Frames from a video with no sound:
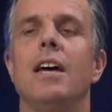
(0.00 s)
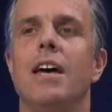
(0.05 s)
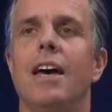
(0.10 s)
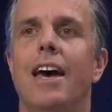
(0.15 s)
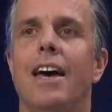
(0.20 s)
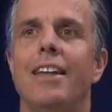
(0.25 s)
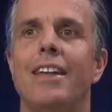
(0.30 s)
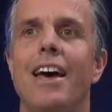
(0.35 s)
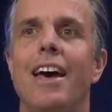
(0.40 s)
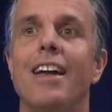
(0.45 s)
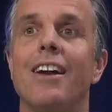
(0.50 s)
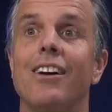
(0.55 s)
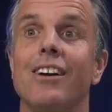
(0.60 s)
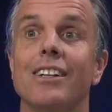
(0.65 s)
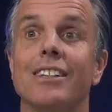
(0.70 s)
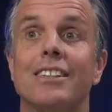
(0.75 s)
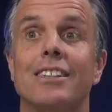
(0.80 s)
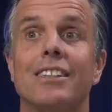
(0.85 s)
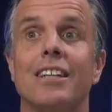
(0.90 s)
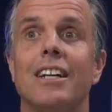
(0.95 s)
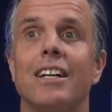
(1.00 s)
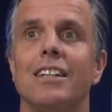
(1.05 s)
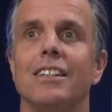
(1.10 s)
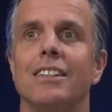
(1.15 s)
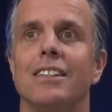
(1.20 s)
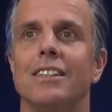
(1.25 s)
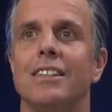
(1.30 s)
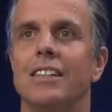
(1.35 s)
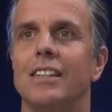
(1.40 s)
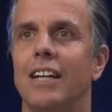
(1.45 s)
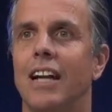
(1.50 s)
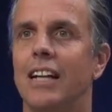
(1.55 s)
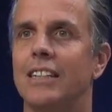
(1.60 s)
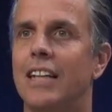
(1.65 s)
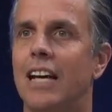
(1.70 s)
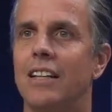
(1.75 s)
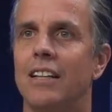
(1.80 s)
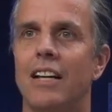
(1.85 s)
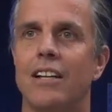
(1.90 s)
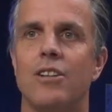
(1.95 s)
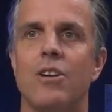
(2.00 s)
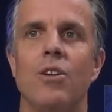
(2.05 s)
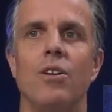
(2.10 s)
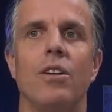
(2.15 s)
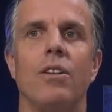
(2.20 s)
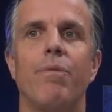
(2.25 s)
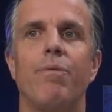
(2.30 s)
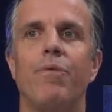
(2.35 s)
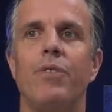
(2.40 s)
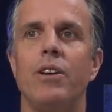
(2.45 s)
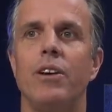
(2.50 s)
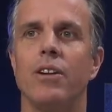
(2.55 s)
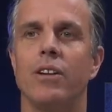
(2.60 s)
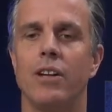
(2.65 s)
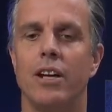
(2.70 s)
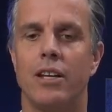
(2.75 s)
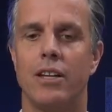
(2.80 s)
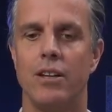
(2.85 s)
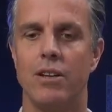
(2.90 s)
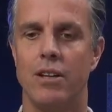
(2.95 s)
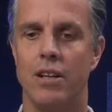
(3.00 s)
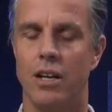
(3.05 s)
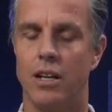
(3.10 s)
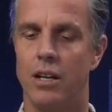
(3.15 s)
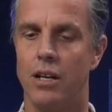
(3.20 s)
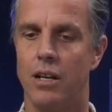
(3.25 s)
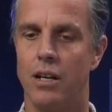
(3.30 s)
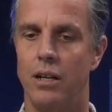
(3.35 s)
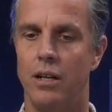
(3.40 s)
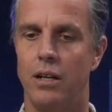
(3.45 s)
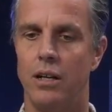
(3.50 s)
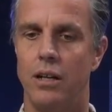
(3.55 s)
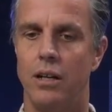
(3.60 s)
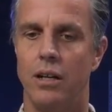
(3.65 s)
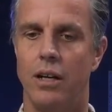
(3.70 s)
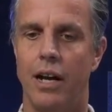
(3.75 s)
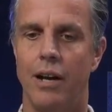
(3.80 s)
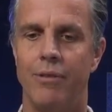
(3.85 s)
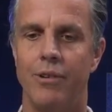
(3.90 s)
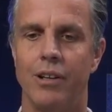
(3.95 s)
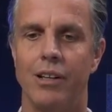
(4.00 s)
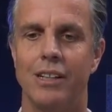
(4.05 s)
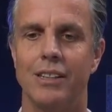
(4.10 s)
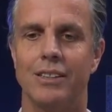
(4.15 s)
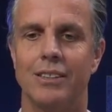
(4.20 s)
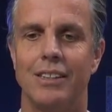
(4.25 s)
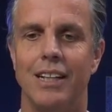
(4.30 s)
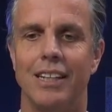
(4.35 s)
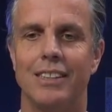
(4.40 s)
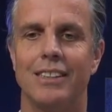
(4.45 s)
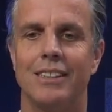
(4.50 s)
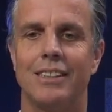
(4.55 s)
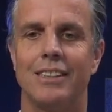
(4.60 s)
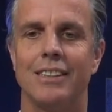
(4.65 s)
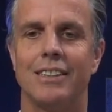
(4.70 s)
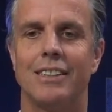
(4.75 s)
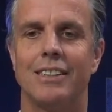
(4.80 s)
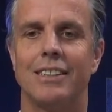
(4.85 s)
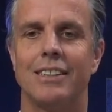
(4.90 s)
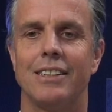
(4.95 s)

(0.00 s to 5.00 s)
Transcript: And then all of a sudden, as I let go of the fear, like you did, I realized that's just